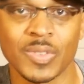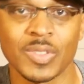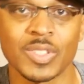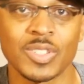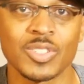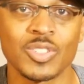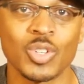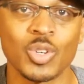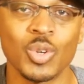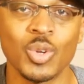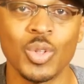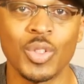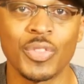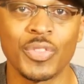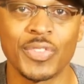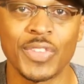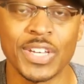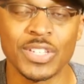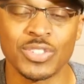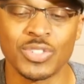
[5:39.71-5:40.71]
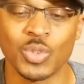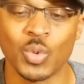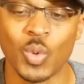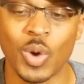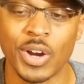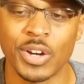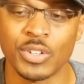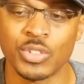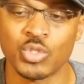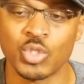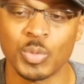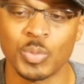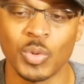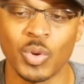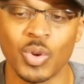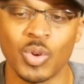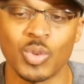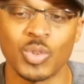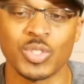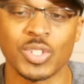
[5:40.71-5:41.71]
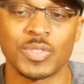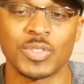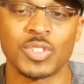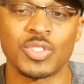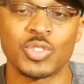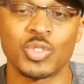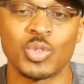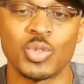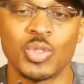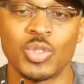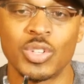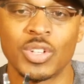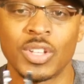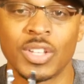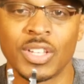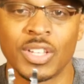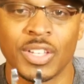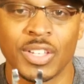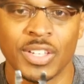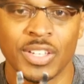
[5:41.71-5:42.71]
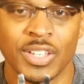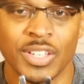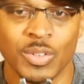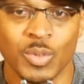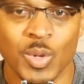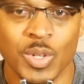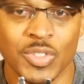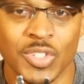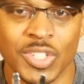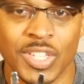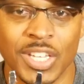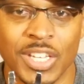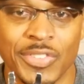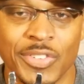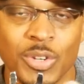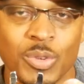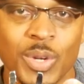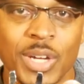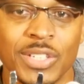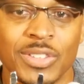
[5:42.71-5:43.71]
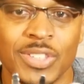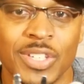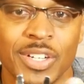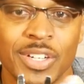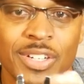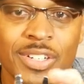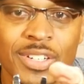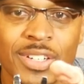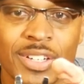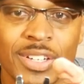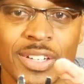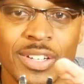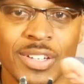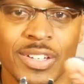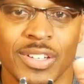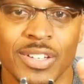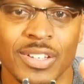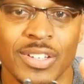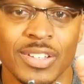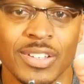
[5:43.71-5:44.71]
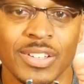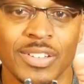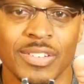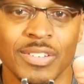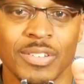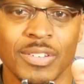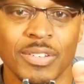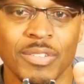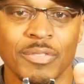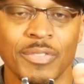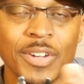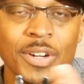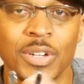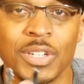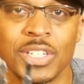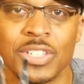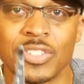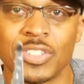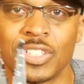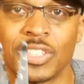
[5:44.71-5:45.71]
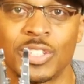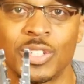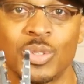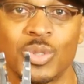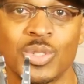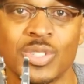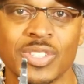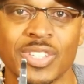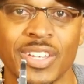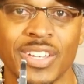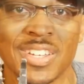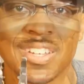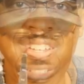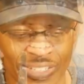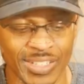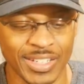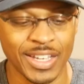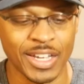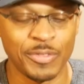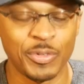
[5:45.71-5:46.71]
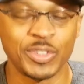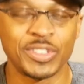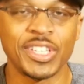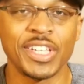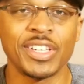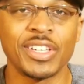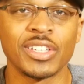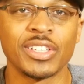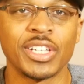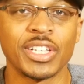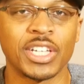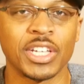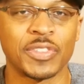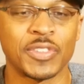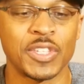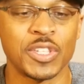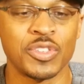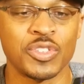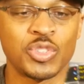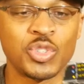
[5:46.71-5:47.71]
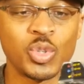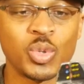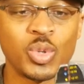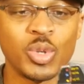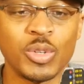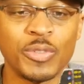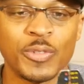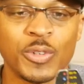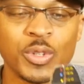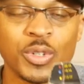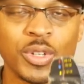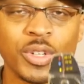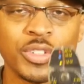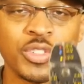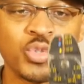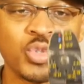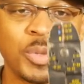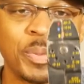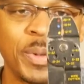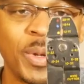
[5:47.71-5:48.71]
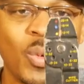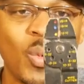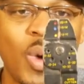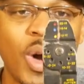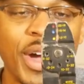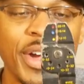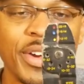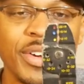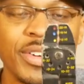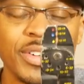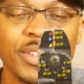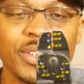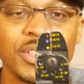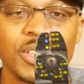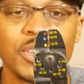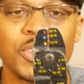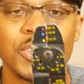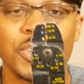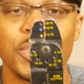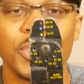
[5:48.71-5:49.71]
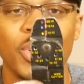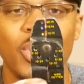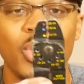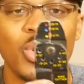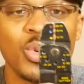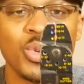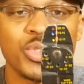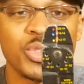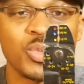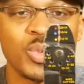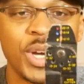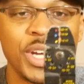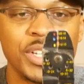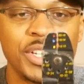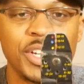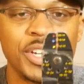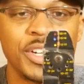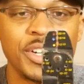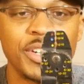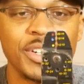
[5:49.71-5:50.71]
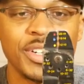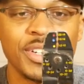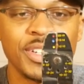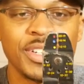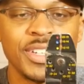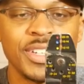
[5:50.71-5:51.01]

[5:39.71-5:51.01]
So that's the wire stripper holes on this tool. Once again, they're right there. Very easy to use. Now, if we take a look at this tool for stripping wire, you can see the holes are right here.